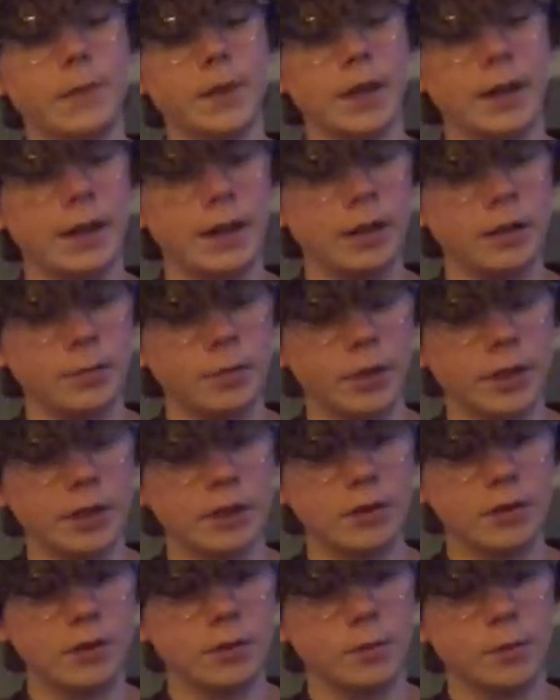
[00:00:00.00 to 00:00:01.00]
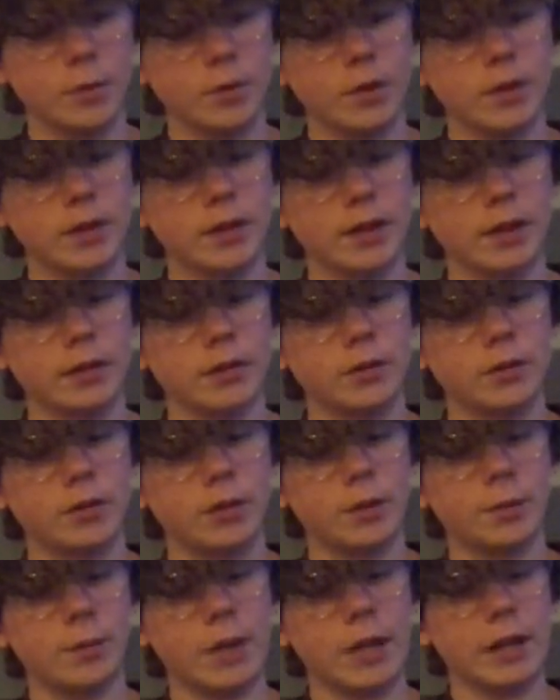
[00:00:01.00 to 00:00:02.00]
Hannah placed her boots next to
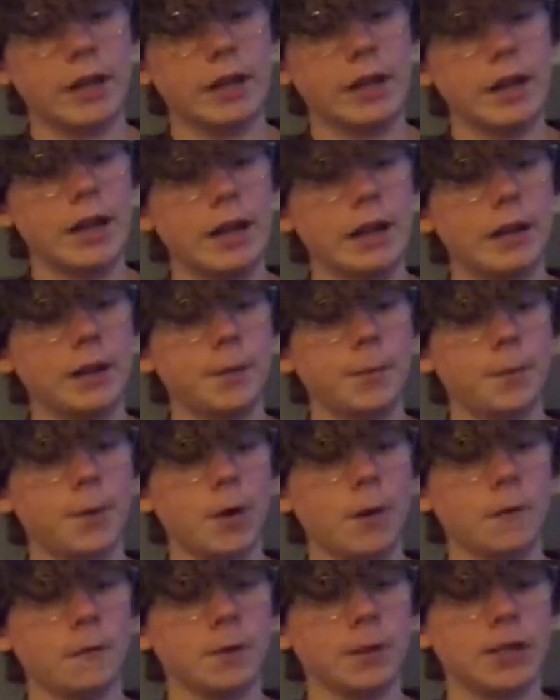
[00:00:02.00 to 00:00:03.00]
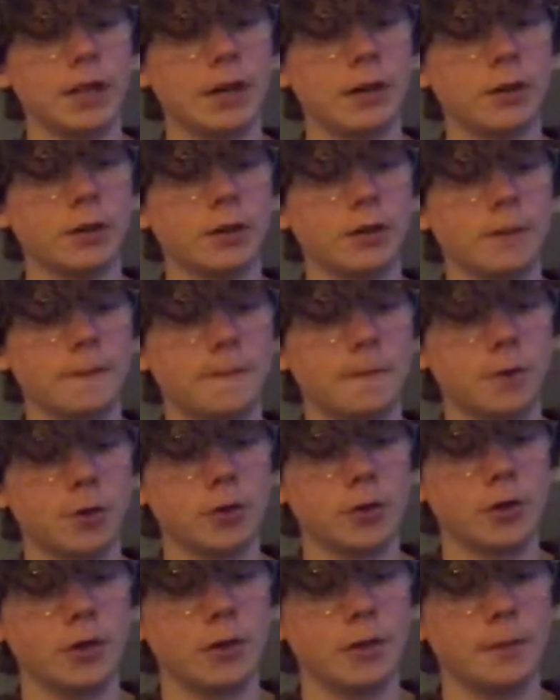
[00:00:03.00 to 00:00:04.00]
her bed and marveled at her good
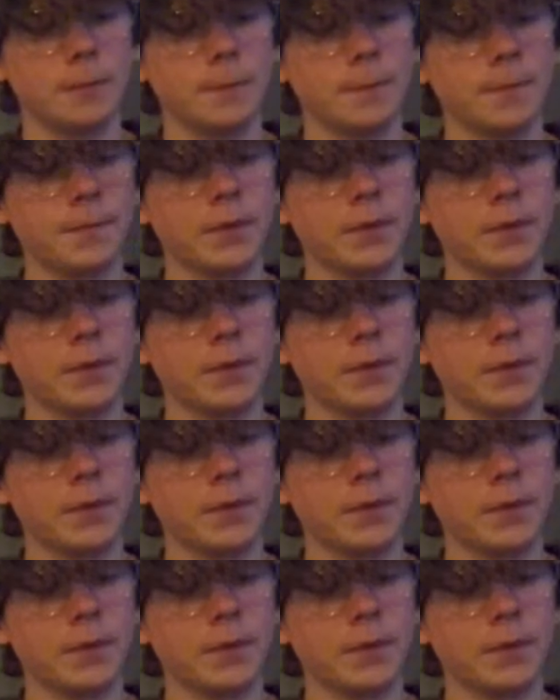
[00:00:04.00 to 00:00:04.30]
fortune.